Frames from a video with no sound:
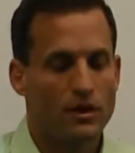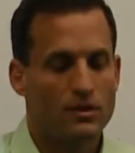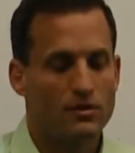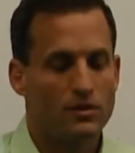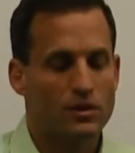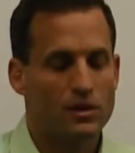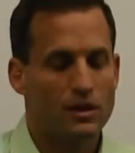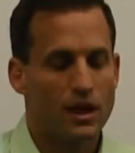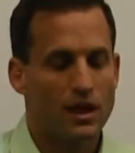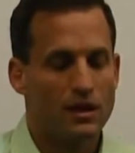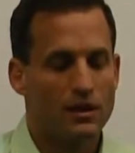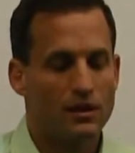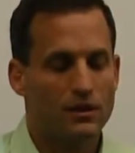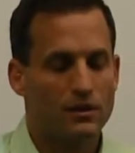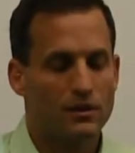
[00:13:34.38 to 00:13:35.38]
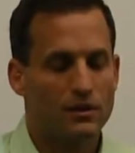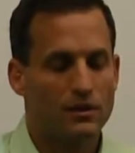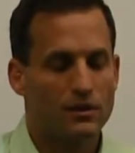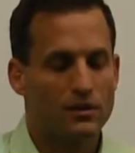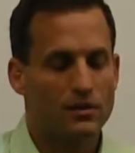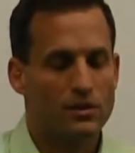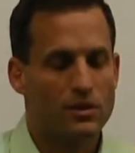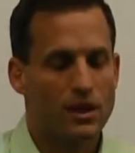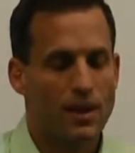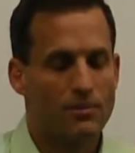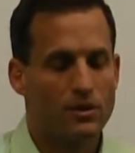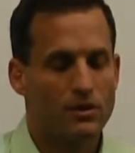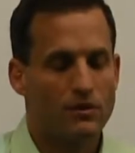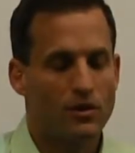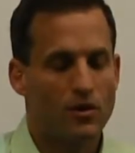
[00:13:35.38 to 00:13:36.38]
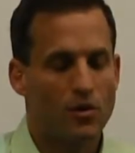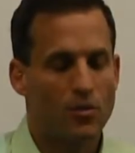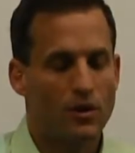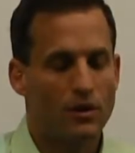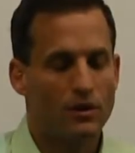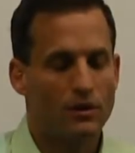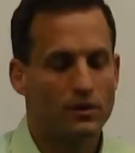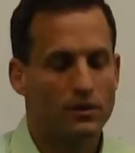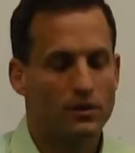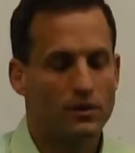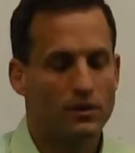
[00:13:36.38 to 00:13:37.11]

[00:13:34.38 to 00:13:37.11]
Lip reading: peaceful state, receptive and open?